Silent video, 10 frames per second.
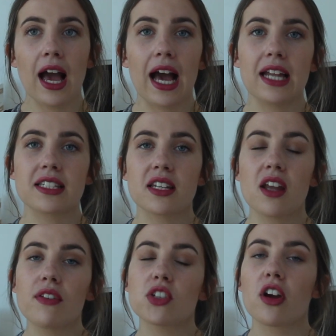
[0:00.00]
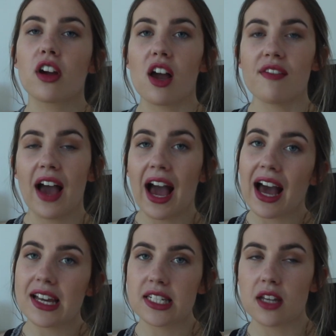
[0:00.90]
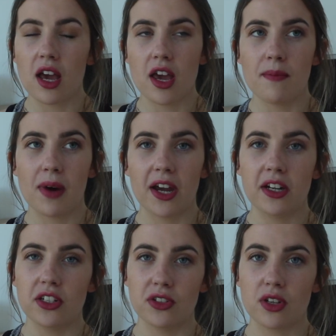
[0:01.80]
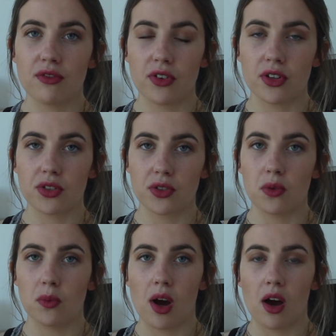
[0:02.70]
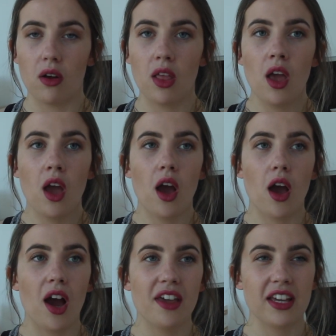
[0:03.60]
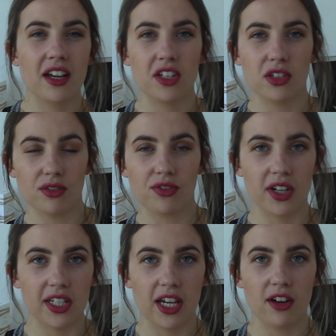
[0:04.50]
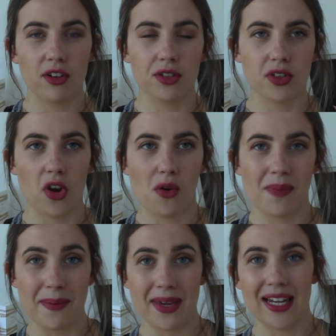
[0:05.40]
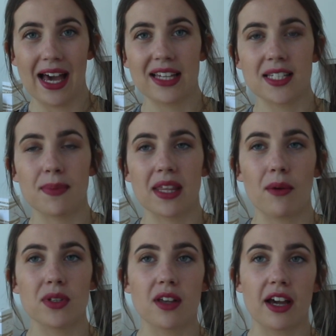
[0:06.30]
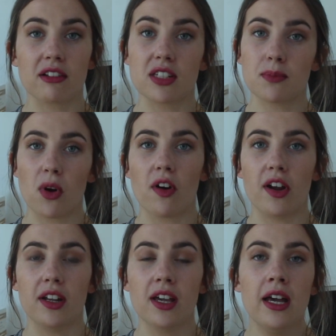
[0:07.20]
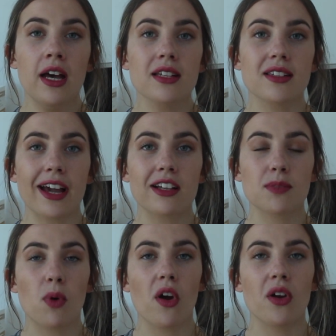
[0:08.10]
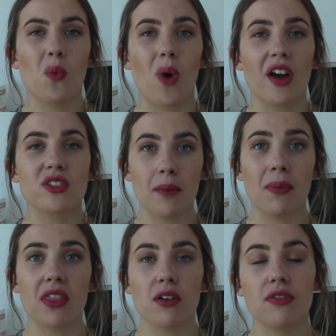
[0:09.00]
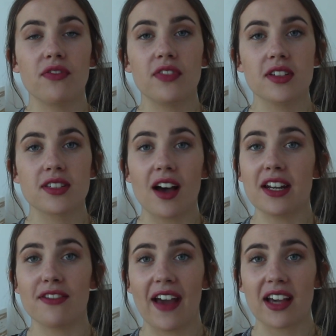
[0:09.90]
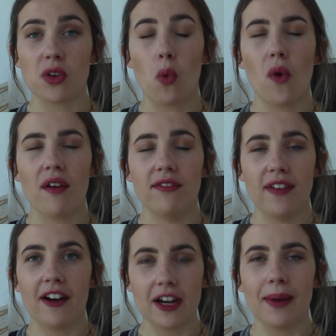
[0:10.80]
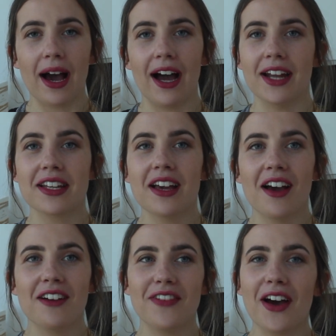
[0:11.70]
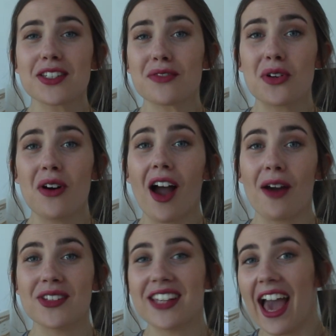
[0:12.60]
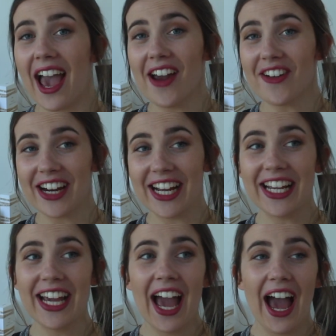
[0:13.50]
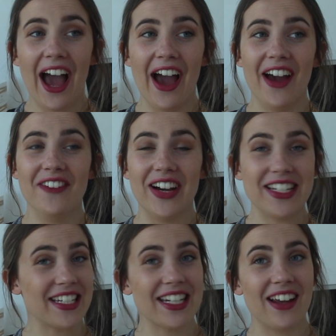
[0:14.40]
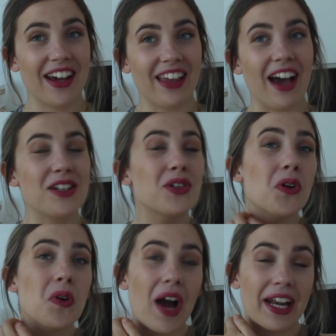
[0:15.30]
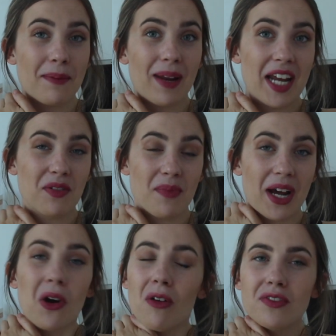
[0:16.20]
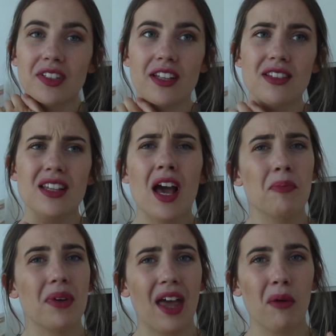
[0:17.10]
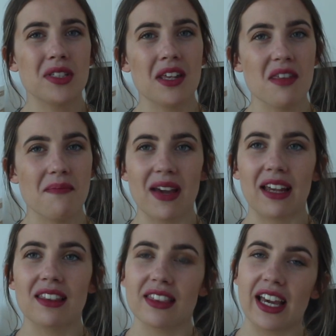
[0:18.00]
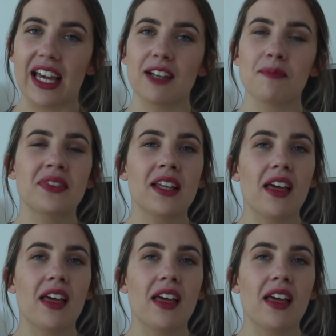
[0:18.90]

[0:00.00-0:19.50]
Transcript: And another drug I've had, I only use it for a short while. I think I used it for a year or so, or maybe less, but that was Cyclosporin. Cyclosporin worked, but the side effects were very bad. First of all, I was hairy. I didn't like that at all, and it played with my confidence, but that wasn't the main thing.